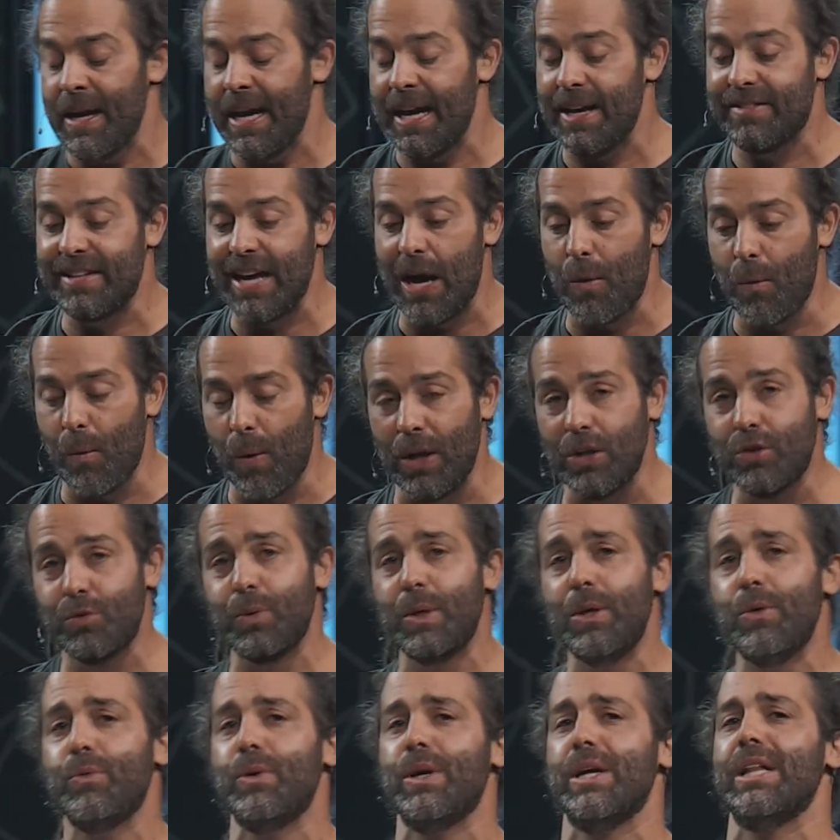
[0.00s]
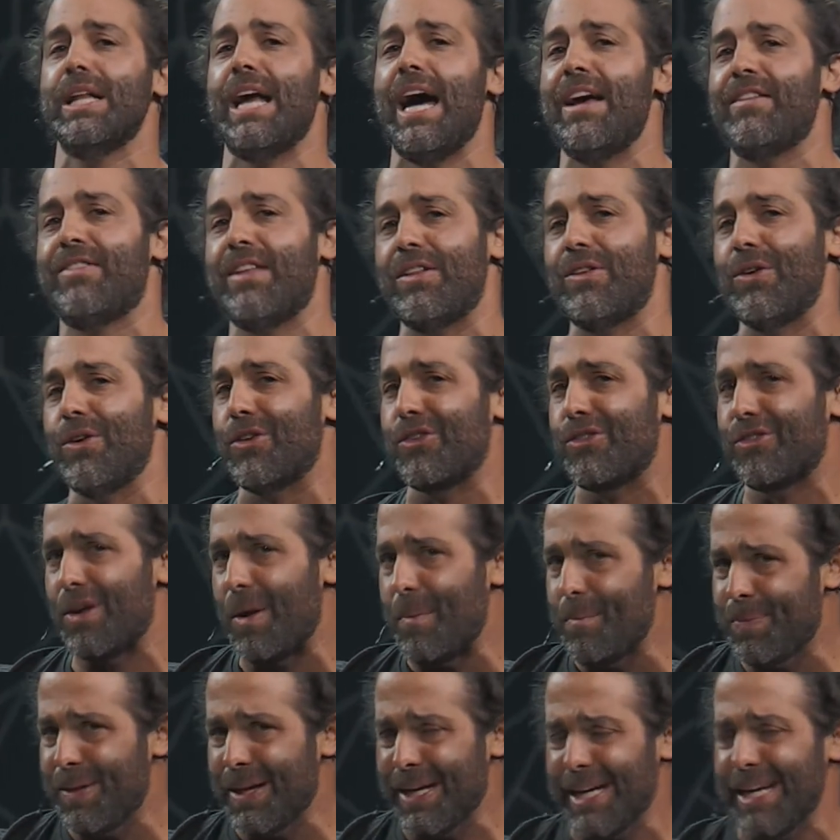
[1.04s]
is that once we realize that there's
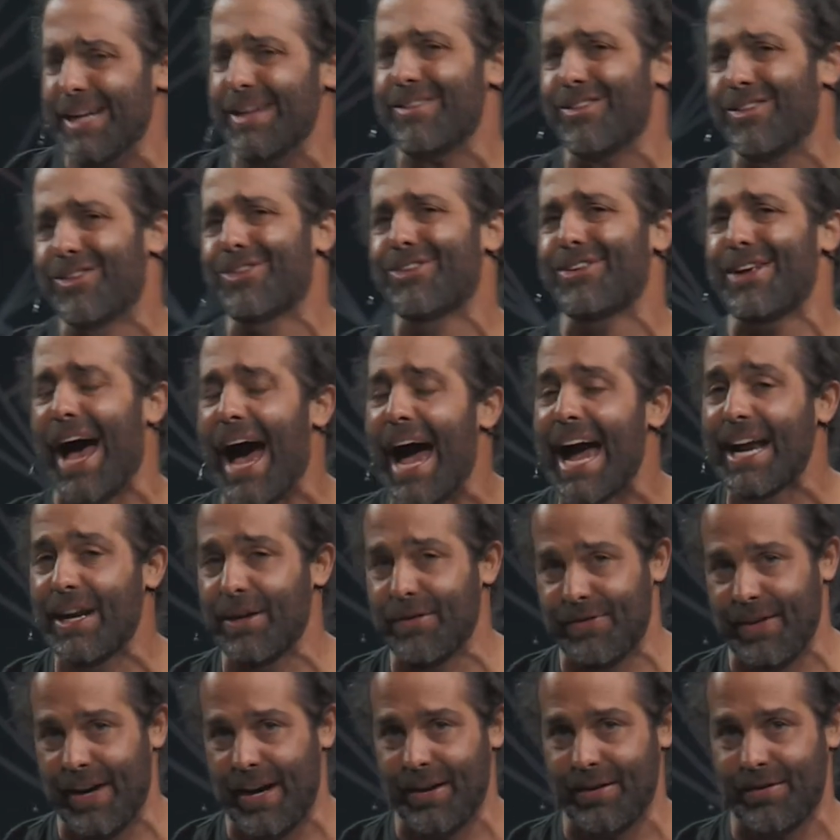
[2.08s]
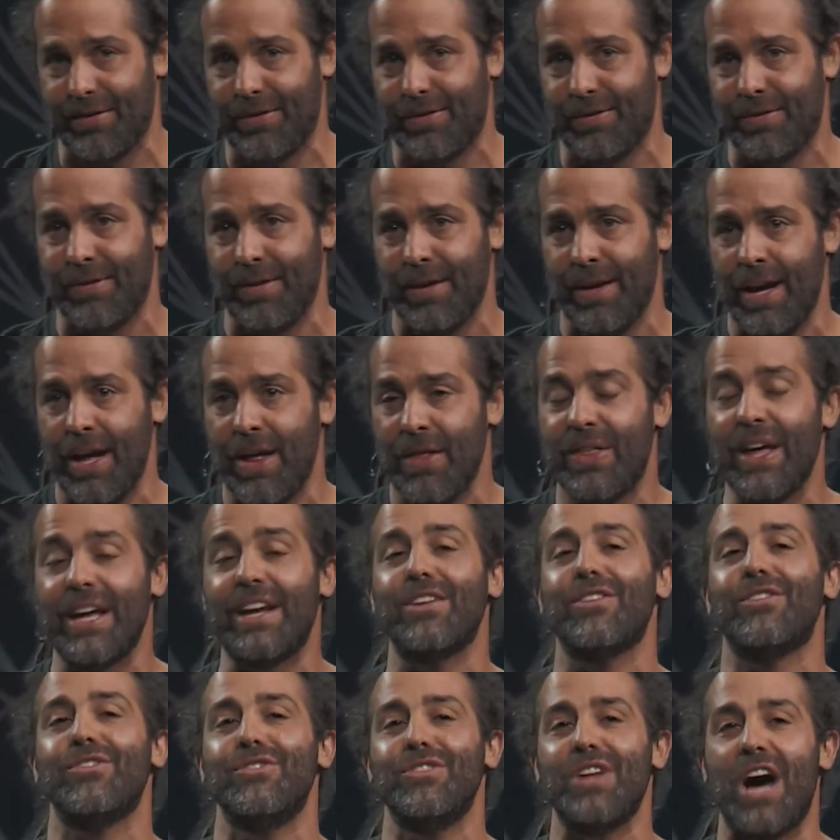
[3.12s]
something inside of us that
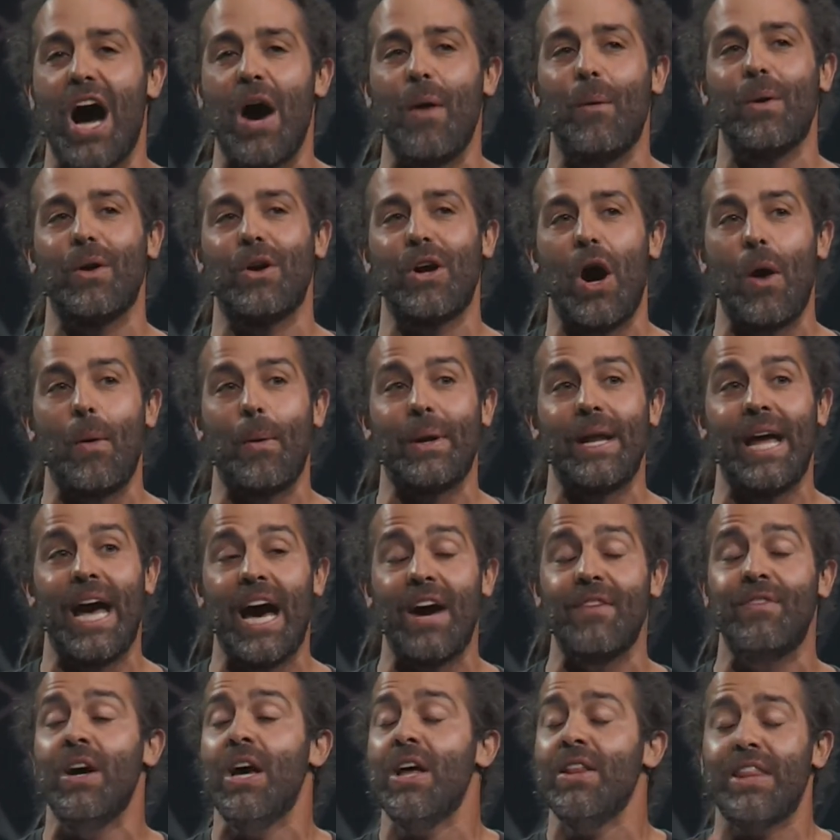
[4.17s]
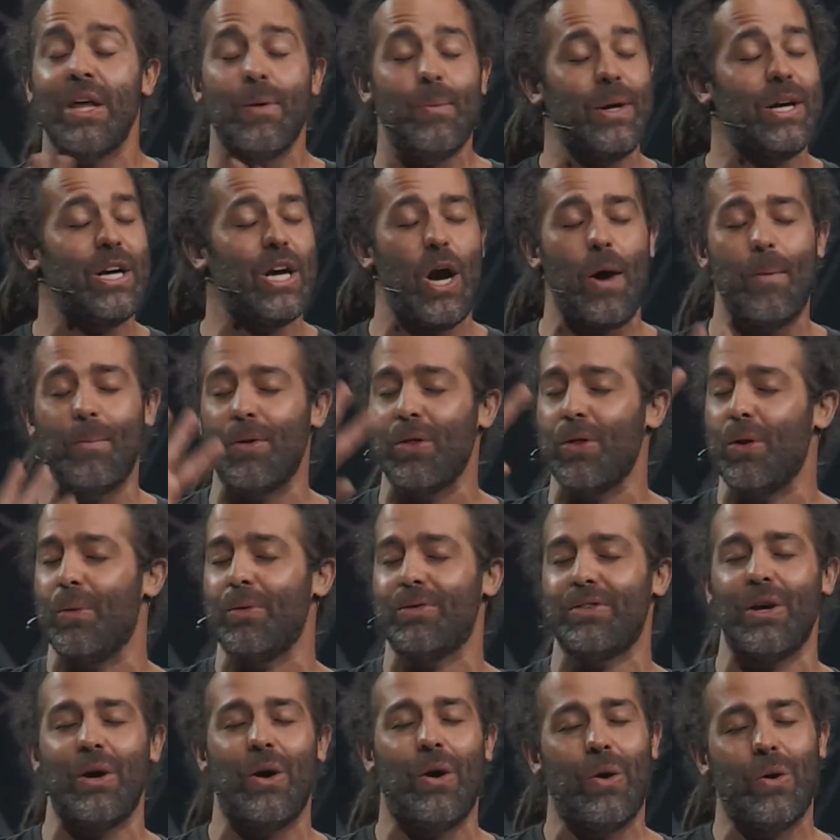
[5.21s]
is not what God would have, then we come to the Lord. We
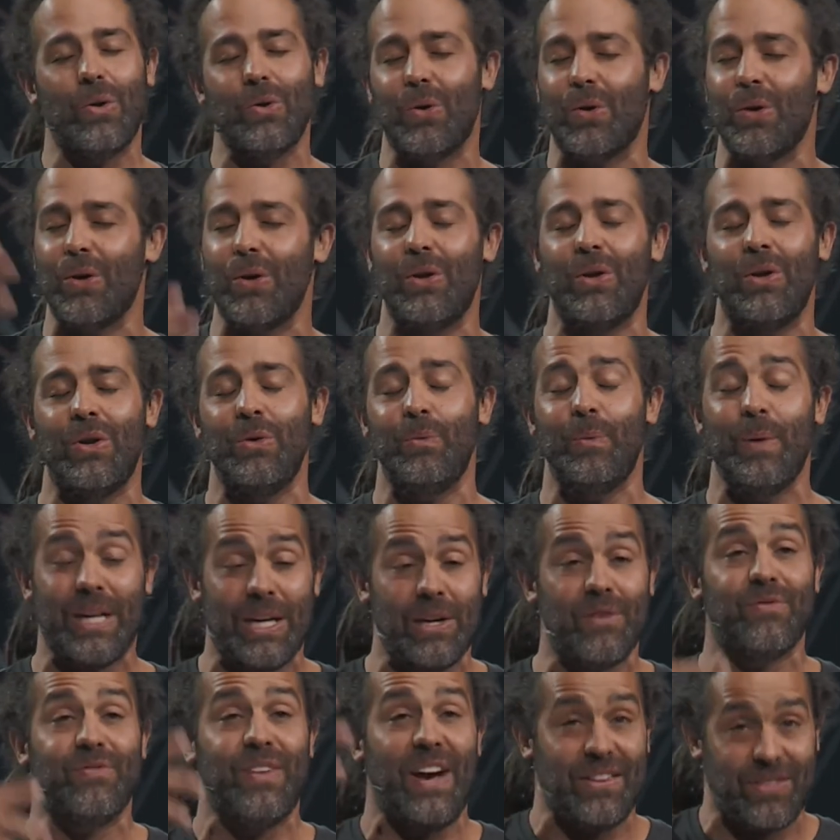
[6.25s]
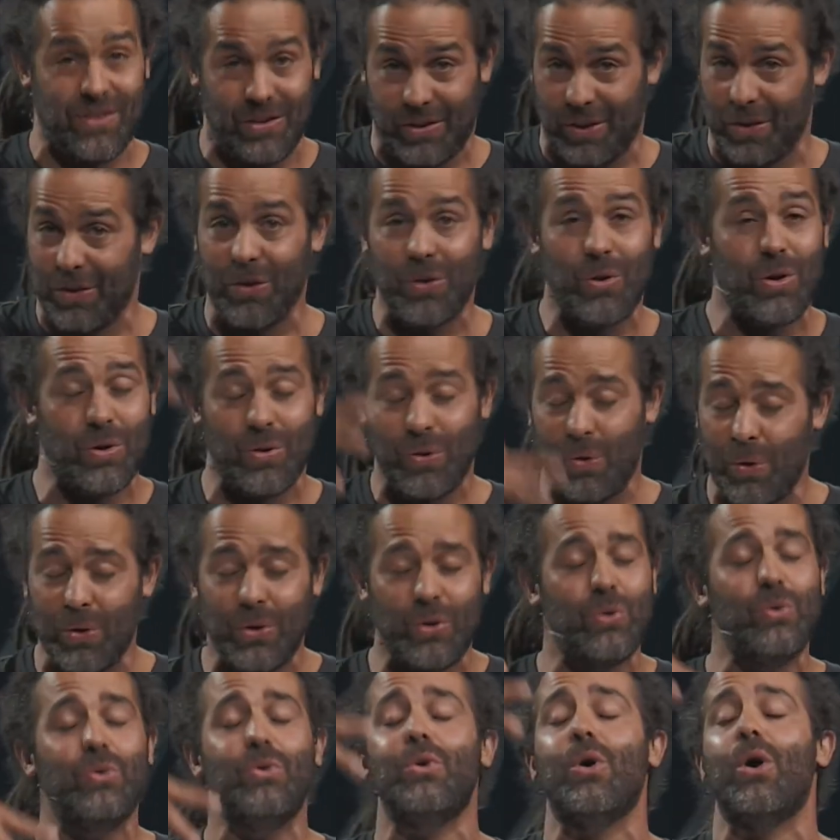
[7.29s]
say, Oh, Lord, we confess it to the Lord. Lord,
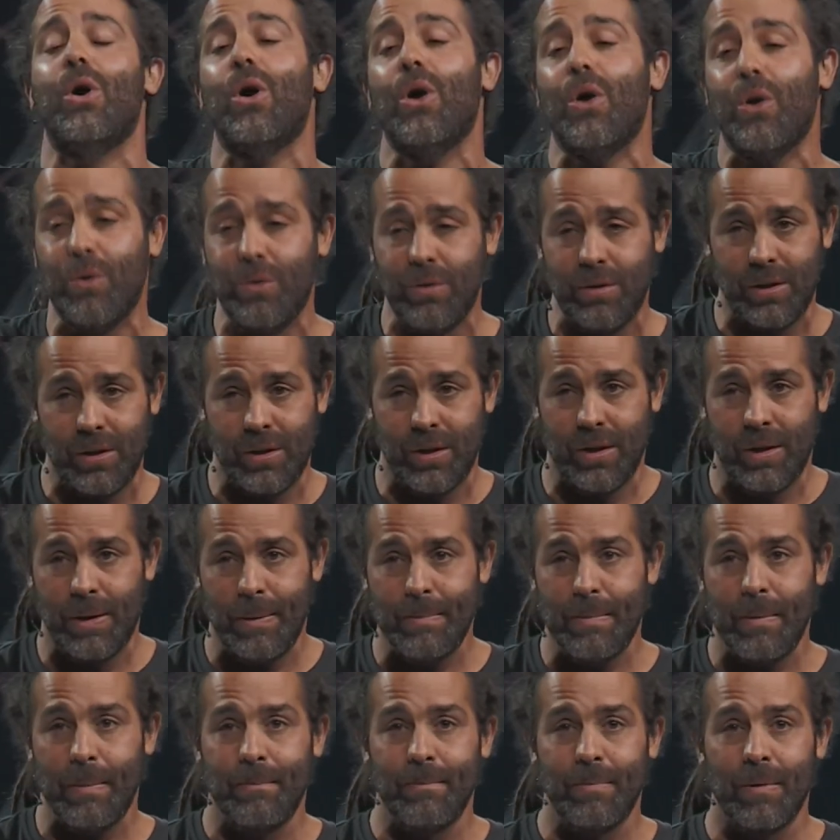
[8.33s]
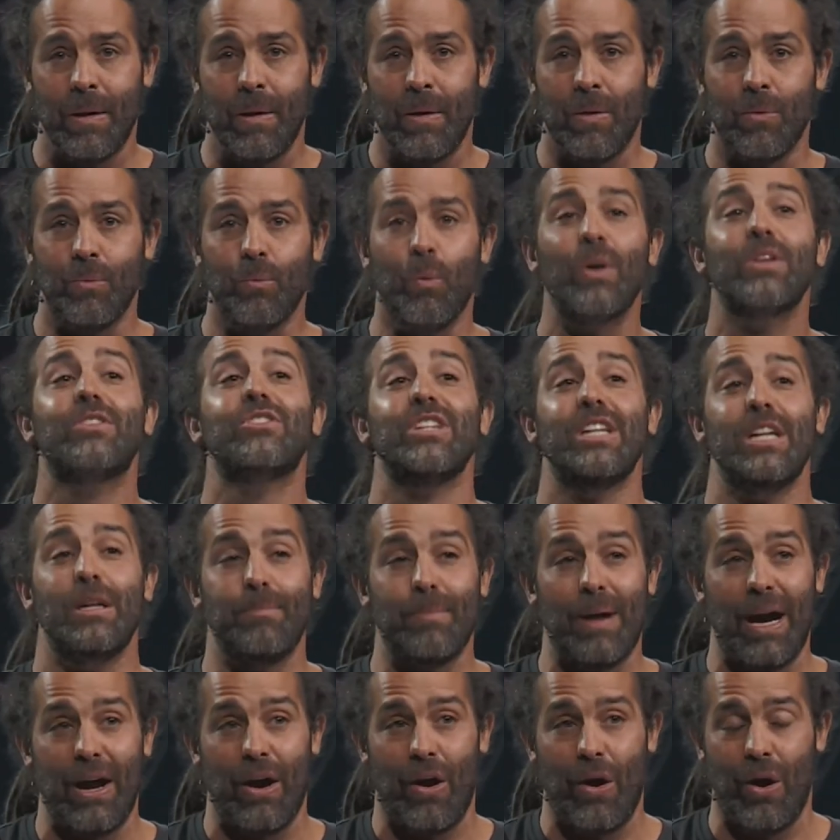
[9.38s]
you know what's in
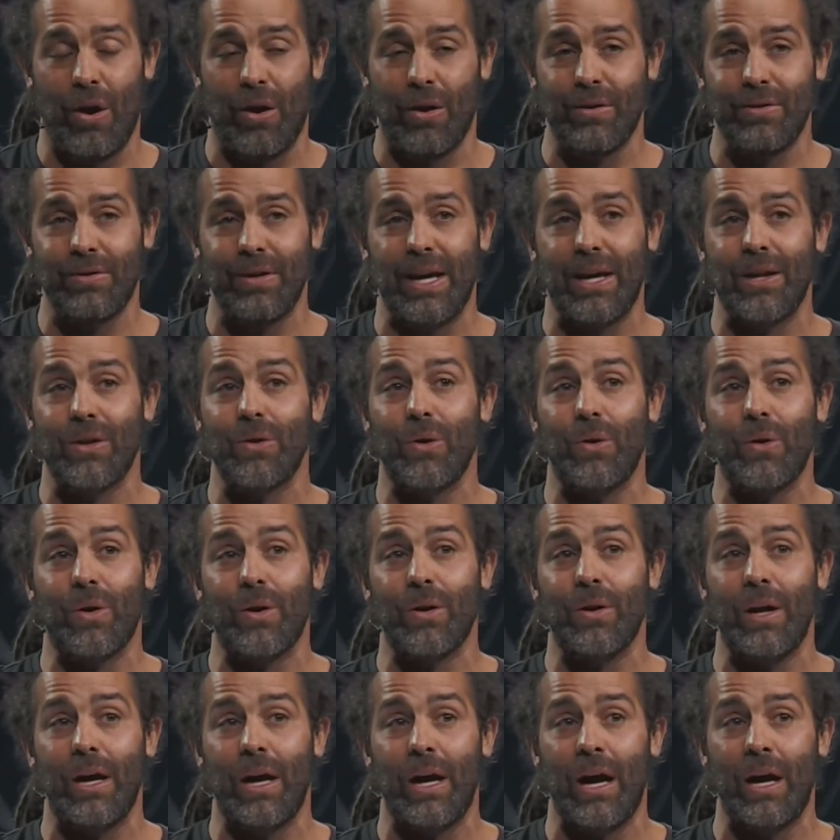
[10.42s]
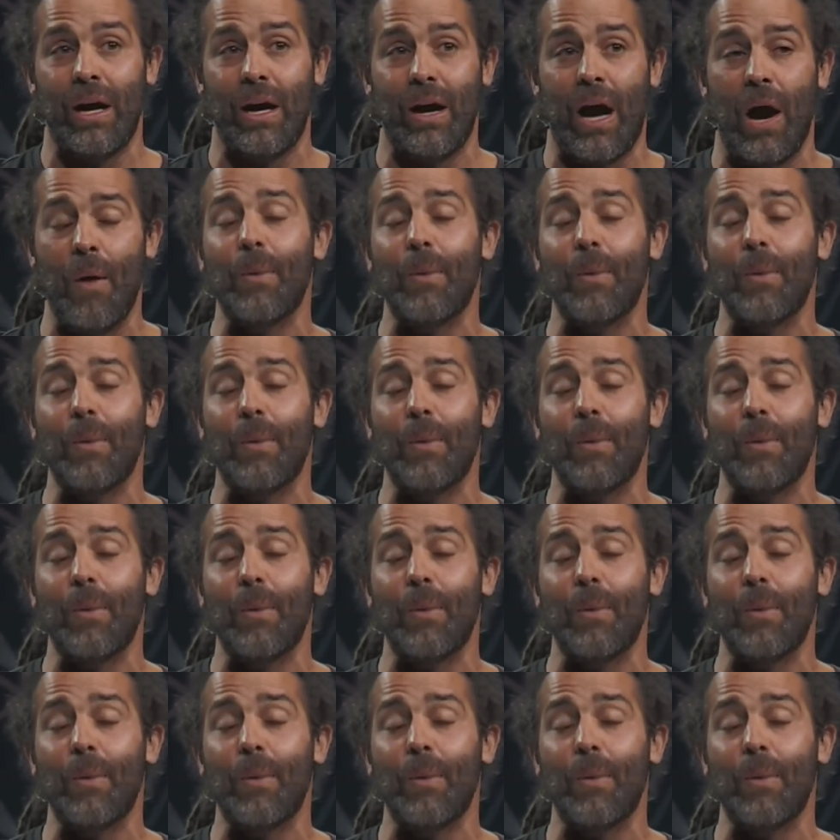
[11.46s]
my heart. And Lord, I